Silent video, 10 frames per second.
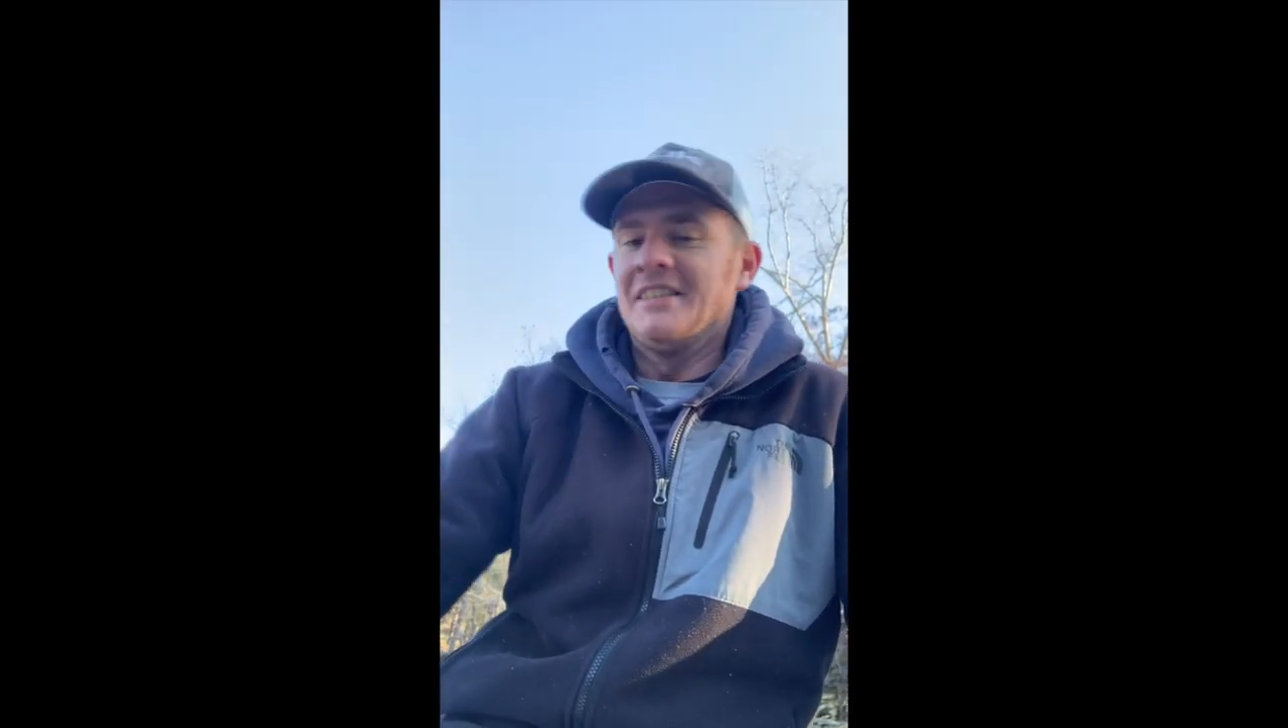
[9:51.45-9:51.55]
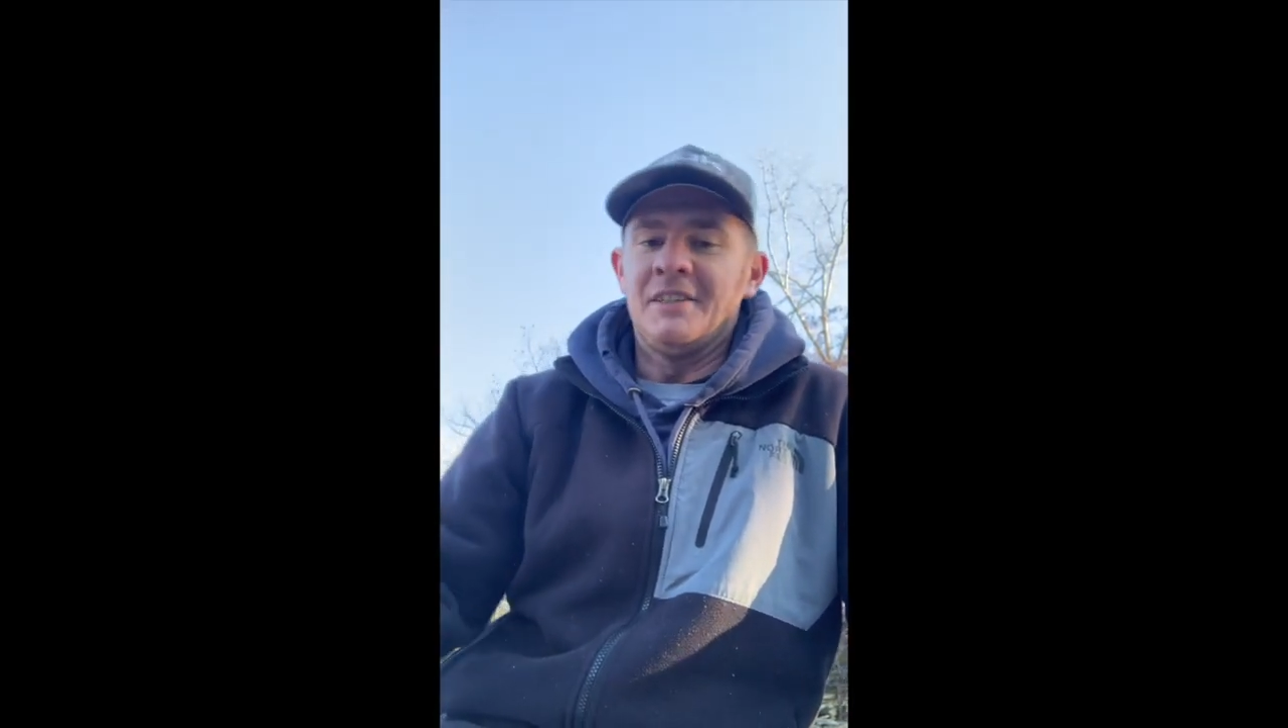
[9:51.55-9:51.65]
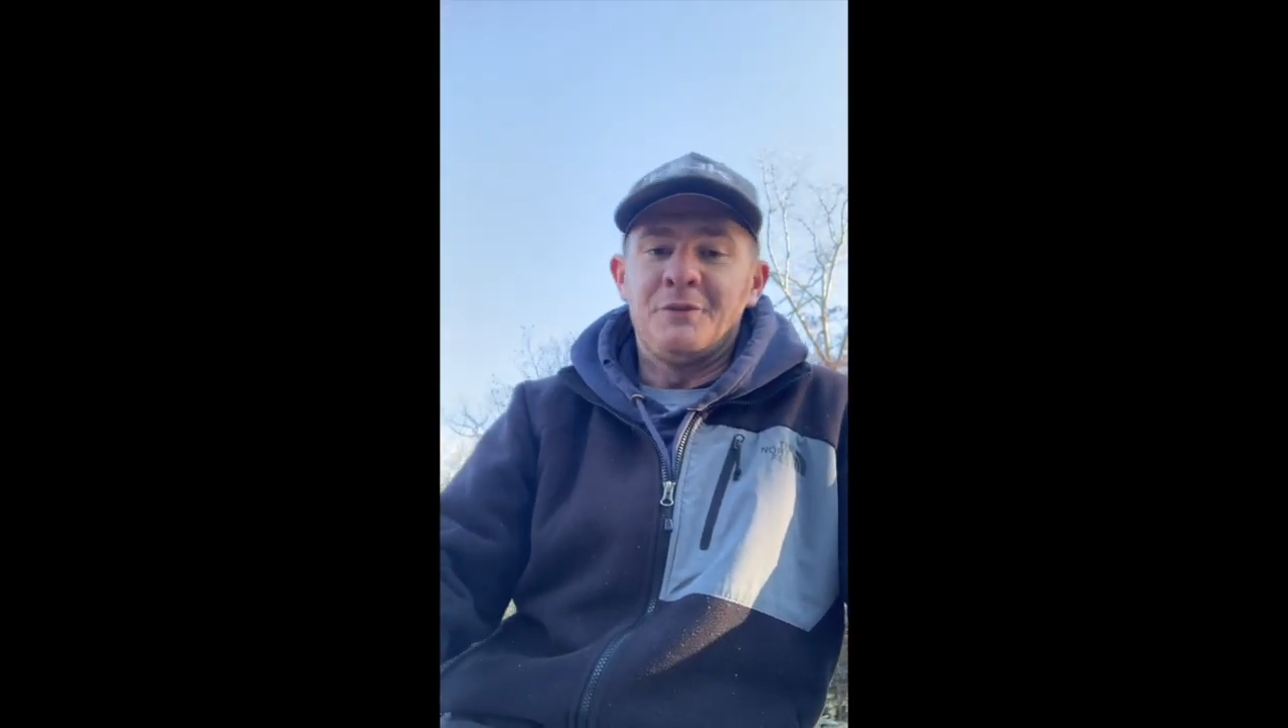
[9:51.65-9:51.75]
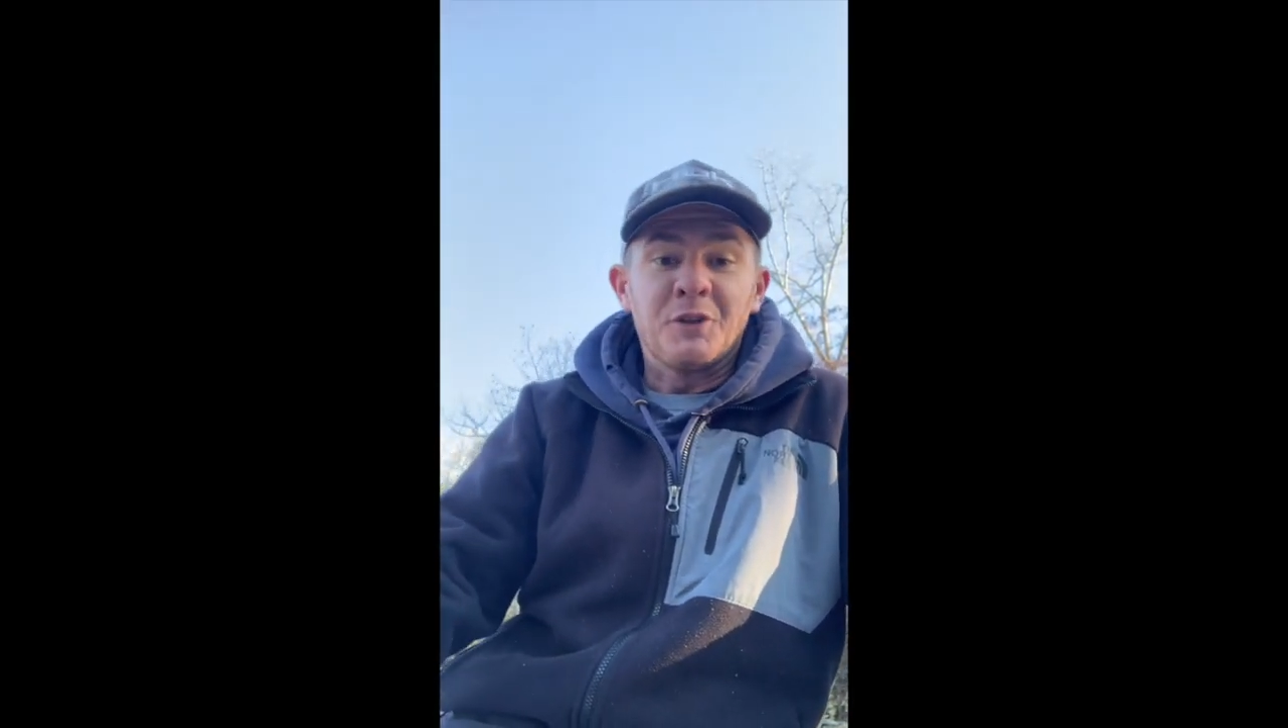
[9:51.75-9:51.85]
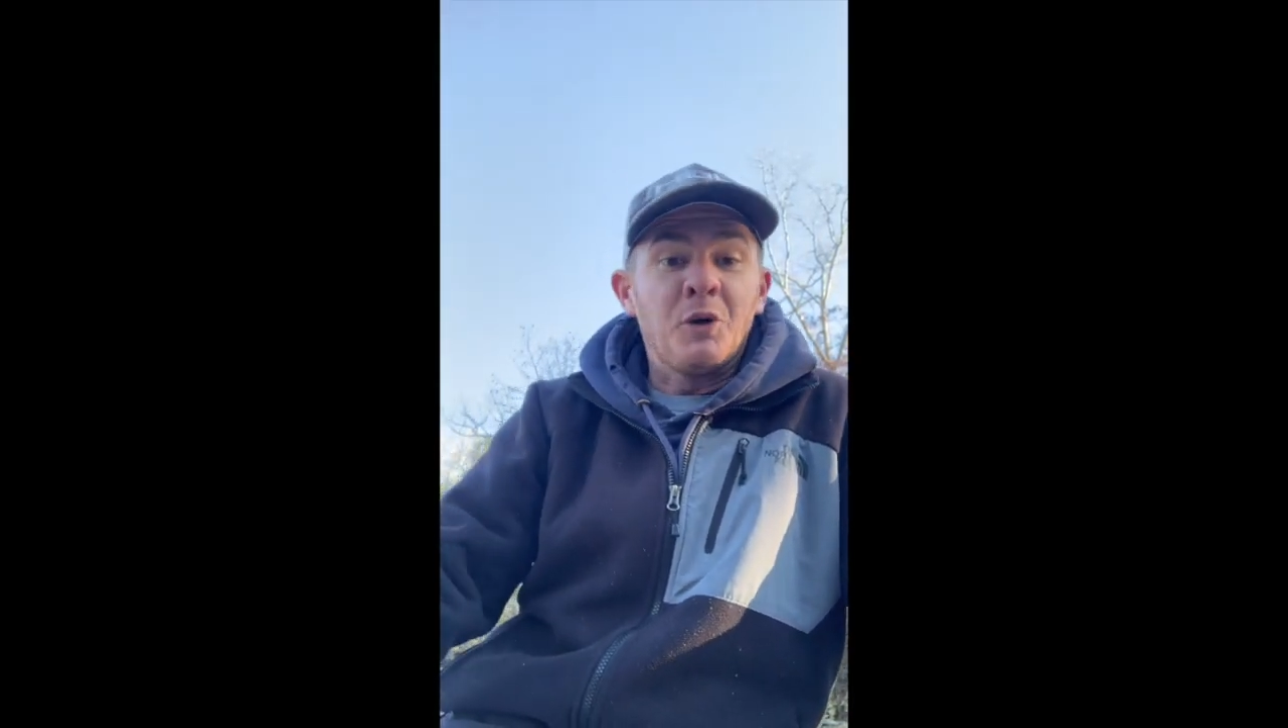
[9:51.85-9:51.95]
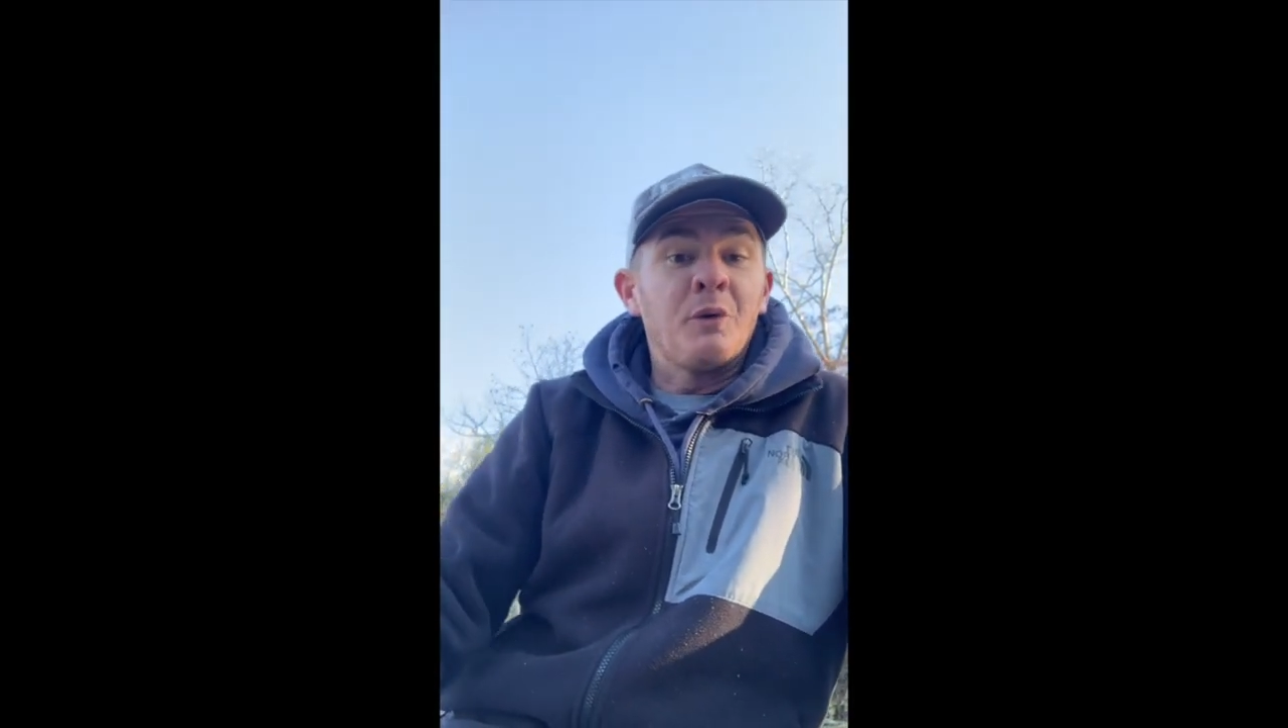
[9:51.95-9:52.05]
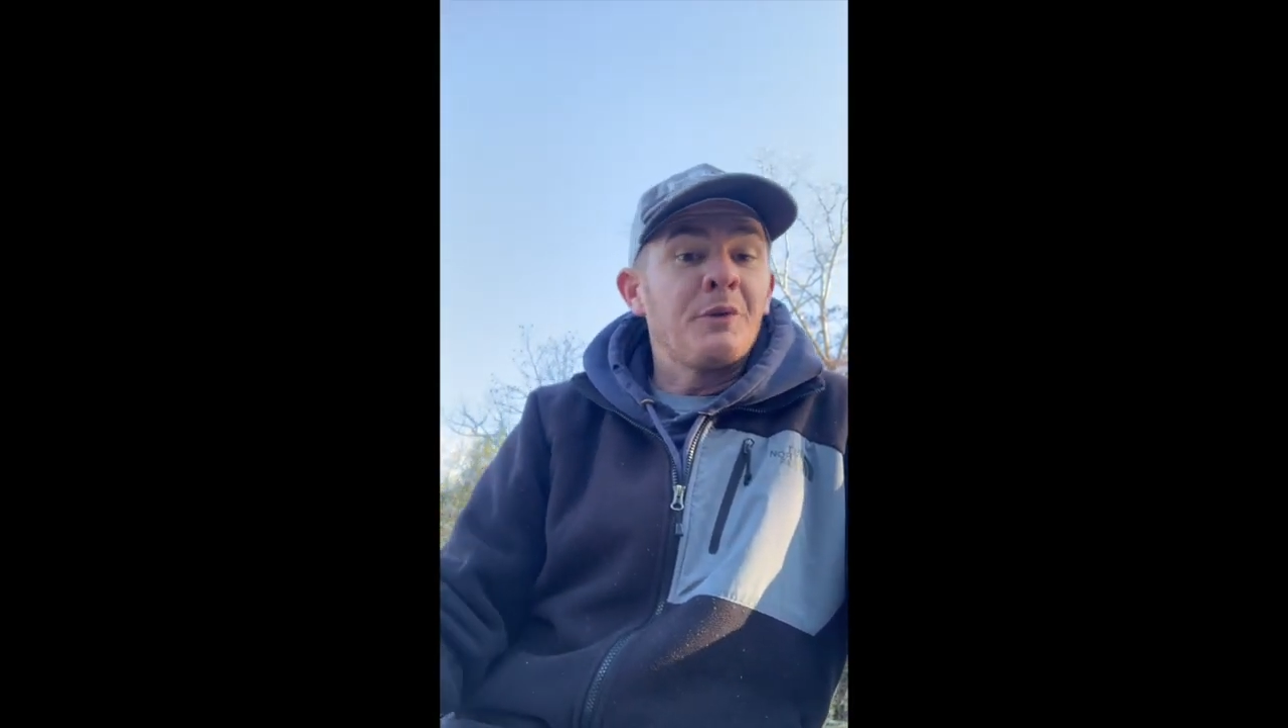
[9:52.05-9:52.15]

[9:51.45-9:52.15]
if you're going